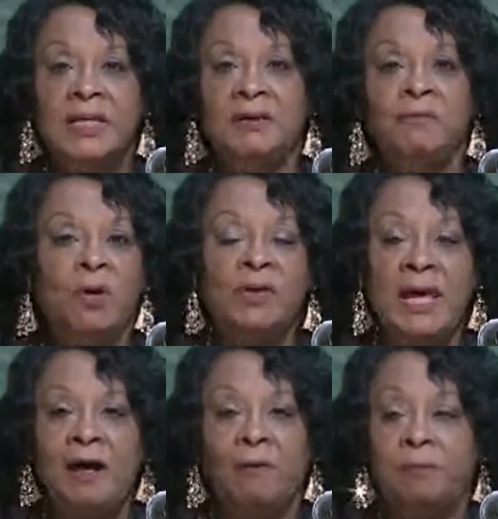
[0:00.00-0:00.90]
It won't
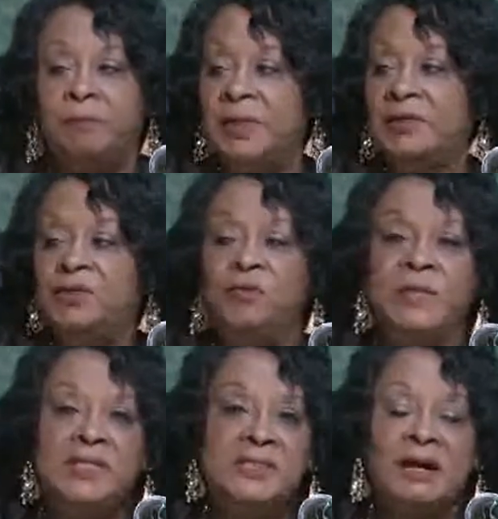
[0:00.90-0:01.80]
help. There are too
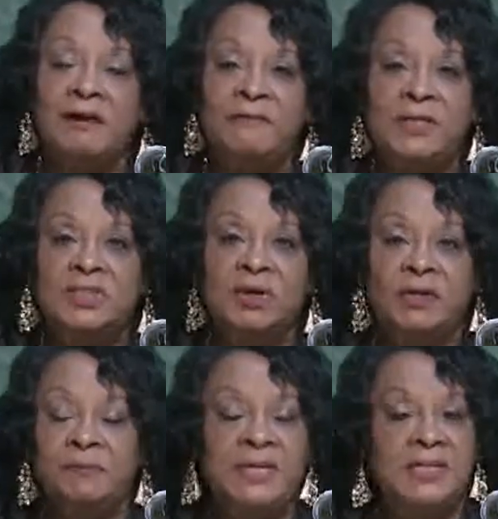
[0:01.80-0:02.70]
many starfish
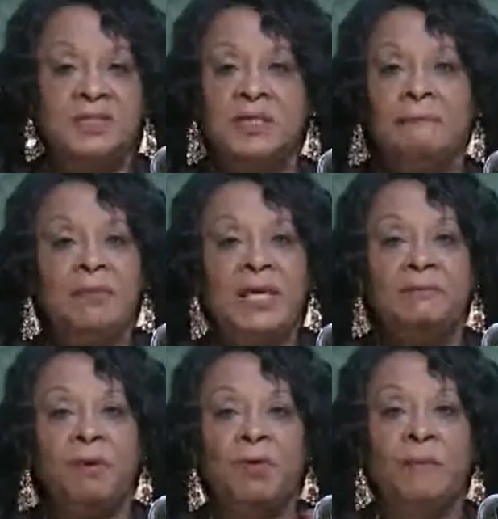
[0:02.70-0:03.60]
on the beach.
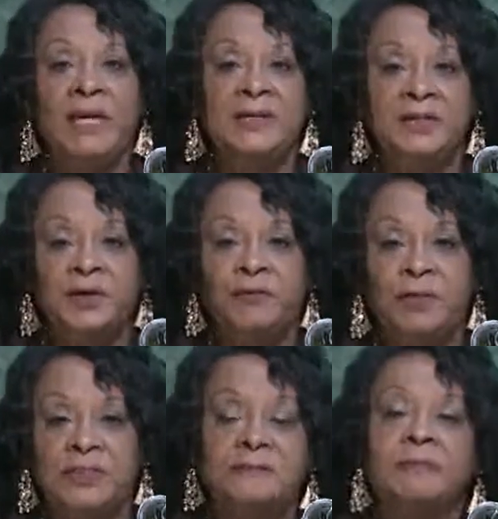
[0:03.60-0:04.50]
It won't make a
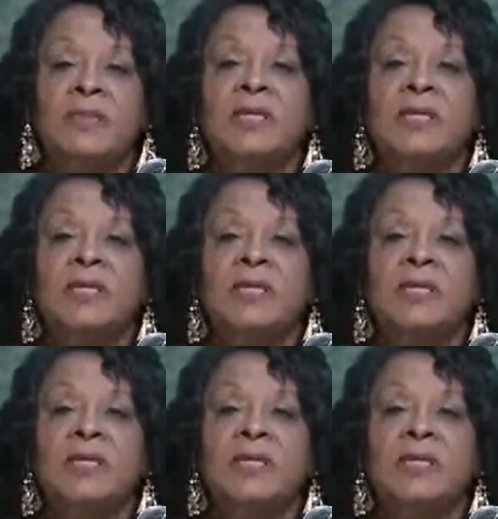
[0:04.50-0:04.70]
difference."